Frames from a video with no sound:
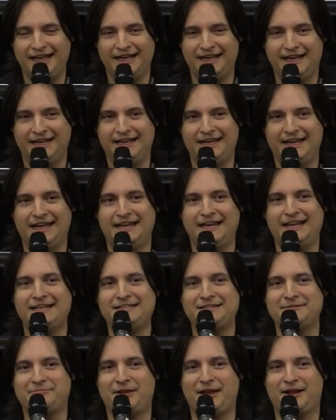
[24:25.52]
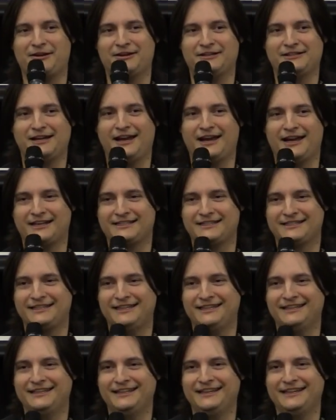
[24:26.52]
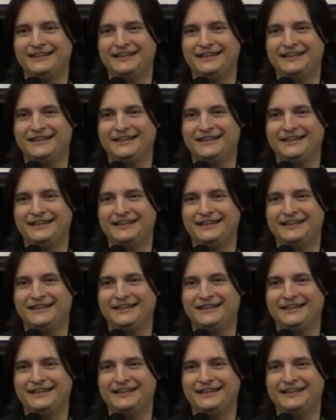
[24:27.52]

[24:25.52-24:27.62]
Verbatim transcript: it, it, it is a paradox.